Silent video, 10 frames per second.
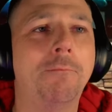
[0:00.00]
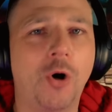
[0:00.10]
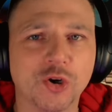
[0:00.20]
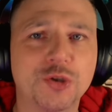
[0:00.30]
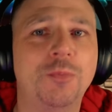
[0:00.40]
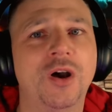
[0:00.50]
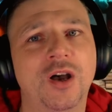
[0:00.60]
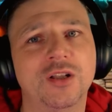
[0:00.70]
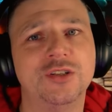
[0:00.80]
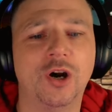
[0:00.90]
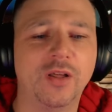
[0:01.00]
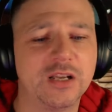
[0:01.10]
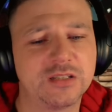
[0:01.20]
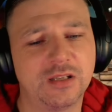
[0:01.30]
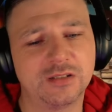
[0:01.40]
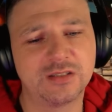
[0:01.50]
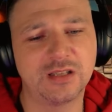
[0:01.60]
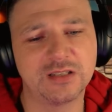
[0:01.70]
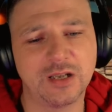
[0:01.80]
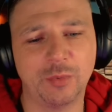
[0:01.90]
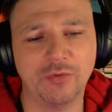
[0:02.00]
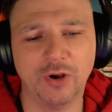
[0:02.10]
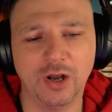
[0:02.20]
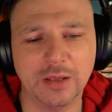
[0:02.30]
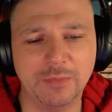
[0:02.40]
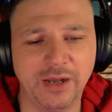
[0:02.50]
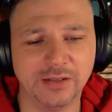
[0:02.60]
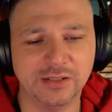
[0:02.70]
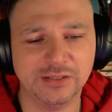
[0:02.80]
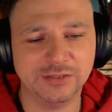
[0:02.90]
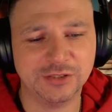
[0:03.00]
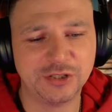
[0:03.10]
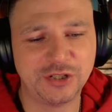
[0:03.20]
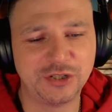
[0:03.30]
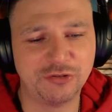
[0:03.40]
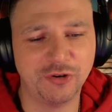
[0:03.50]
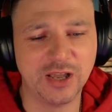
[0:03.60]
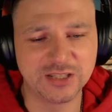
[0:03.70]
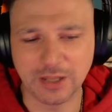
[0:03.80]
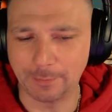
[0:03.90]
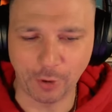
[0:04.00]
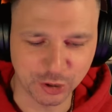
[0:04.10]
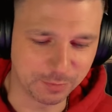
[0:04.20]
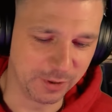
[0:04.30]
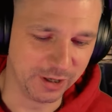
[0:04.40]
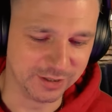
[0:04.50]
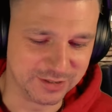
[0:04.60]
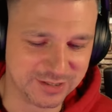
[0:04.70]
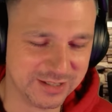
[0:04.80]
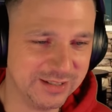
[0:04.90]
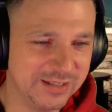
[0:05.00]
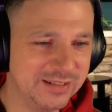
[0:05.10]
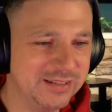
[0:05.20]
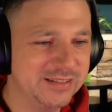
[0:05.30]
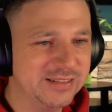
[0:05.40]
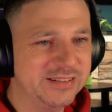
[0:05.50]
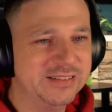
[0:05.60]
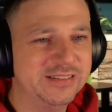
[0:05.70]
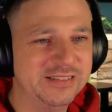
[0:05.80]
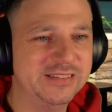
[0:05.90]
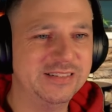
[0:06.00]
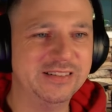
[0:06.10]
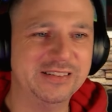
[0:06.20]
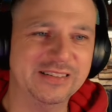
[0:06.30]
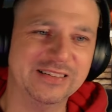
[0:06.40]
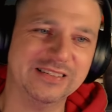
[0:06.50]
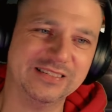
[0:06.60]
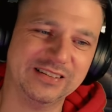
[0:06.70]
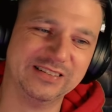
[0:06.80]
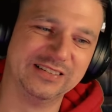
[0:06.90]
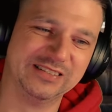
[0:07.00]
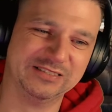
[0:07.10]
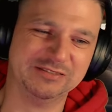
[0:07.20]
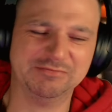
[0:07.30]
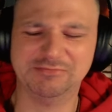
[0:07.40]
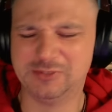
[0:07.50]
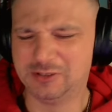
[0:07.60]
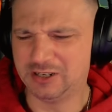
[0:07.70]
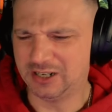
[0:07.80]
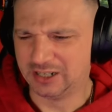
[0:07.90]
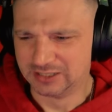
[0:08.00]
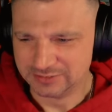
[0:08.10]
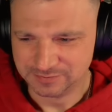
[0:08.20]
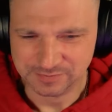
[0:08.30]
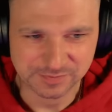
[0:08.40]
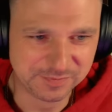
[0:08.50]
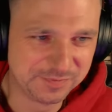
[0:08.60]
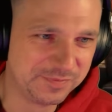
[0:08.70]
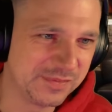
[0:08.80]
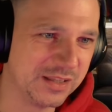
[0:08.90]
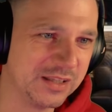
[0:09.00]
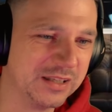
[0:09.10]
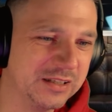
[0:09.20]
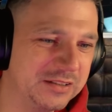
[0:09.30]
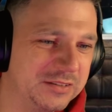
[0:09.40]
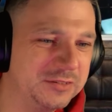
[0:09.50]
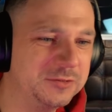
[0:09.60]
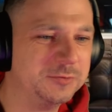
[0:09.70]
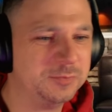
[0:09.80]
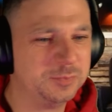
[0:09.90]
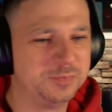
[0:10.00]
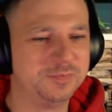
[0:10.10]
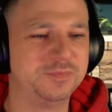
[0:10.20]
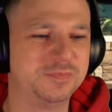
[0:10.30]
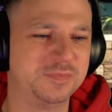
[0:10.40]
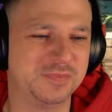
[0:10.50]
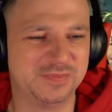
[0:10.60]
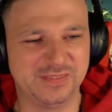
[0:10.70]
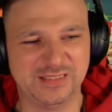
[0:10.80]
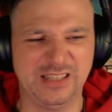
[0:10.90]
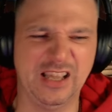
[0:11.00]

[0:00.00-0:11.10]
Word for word: posh birds. Yo, that's that's that's how we're rolling, man. Straight to the posh birds. Non-stop sending the legs there, hopping me drop top, I'm running the man down. Mister Big Bucks, I'll be looking at business. Dressed